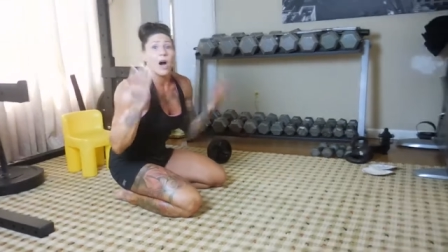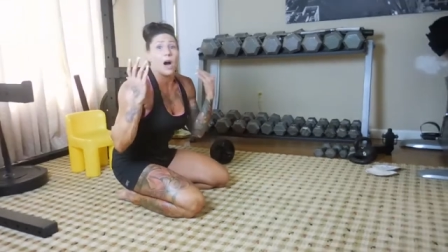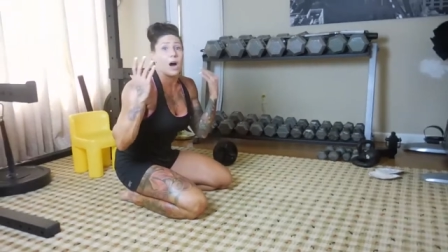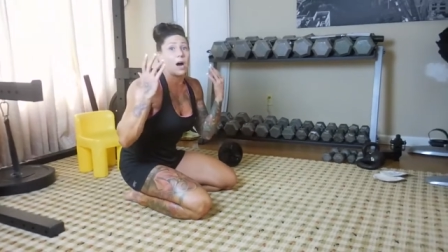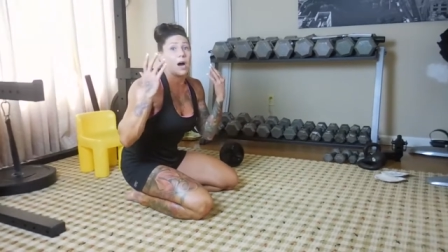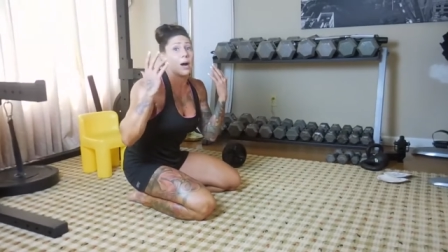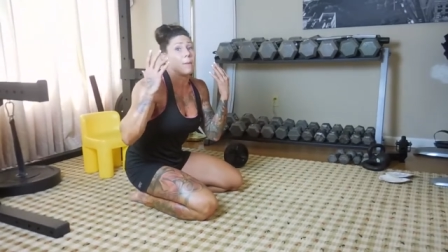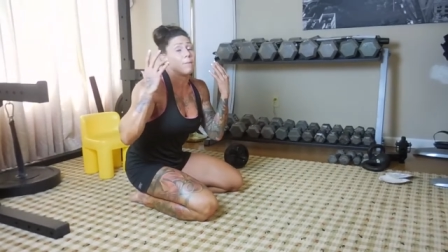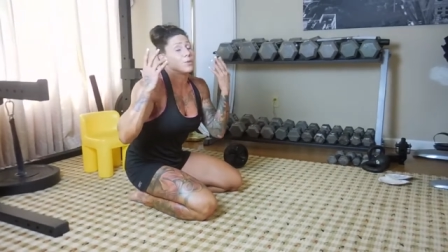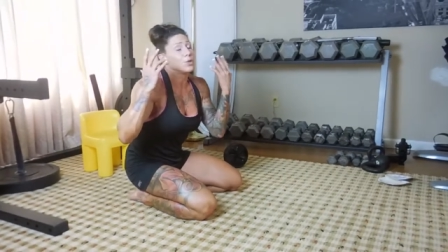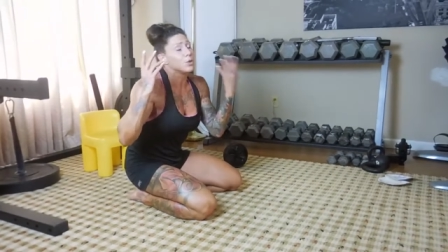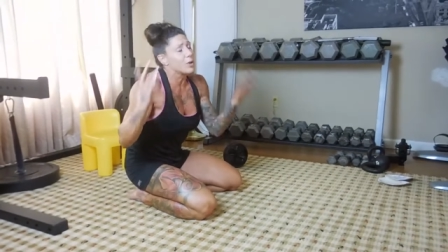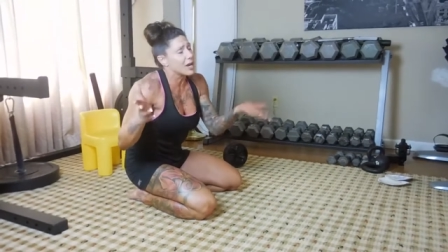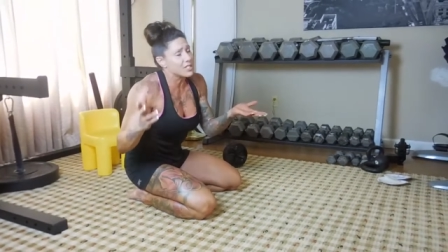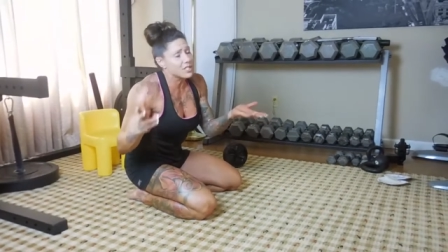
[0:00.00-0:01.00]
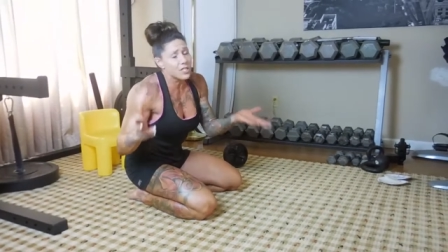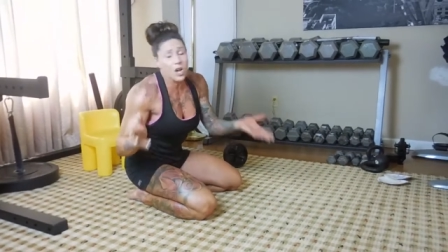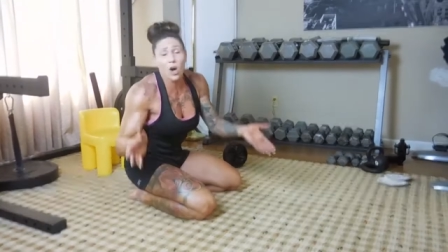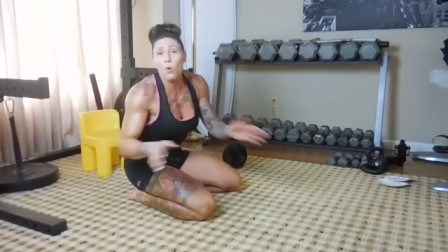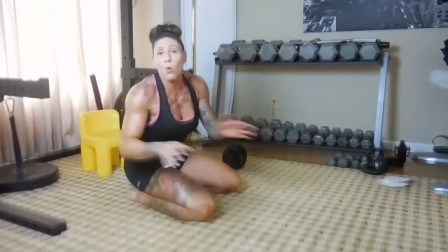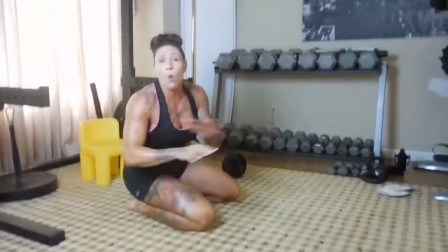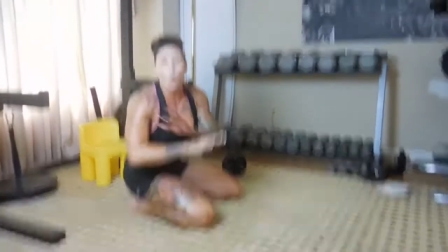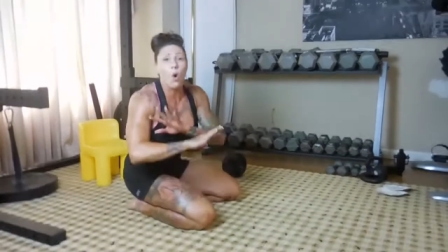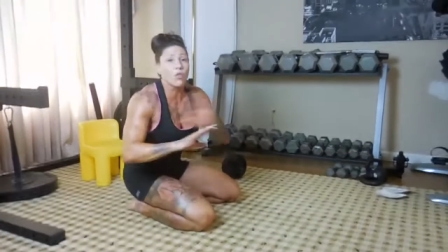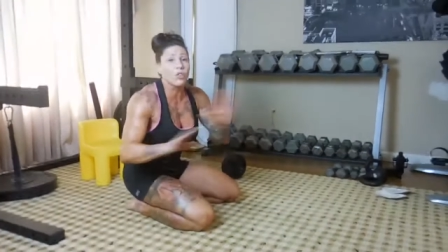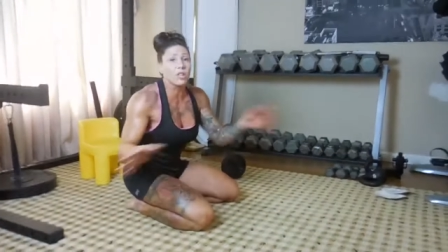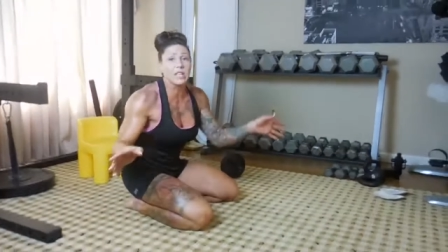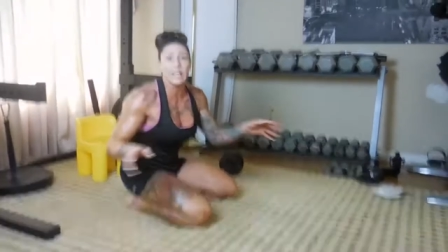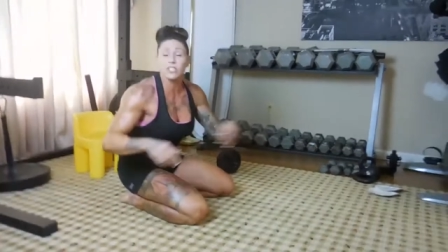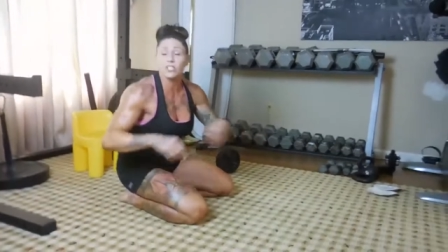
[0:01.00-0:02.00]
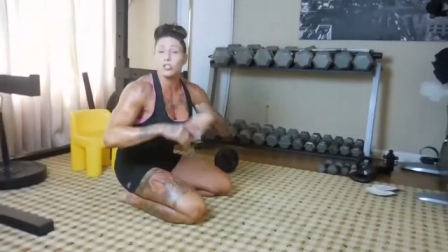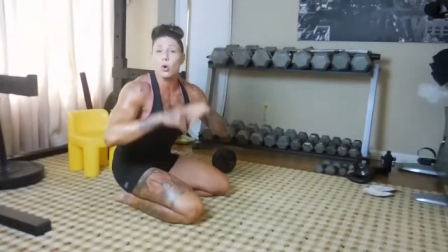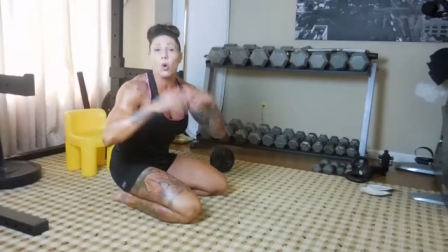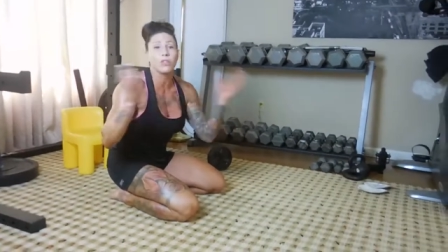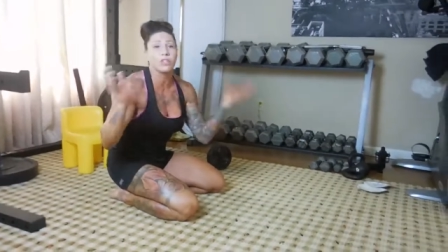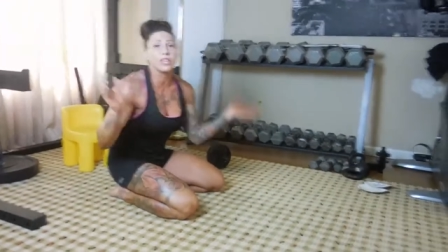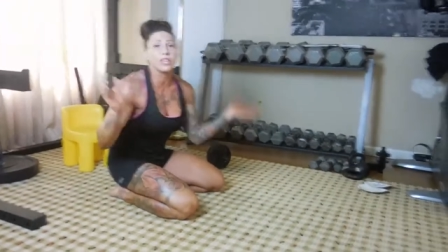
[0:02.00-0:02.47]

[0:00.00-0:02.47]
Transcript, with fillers: Um, you guys know all the links to all the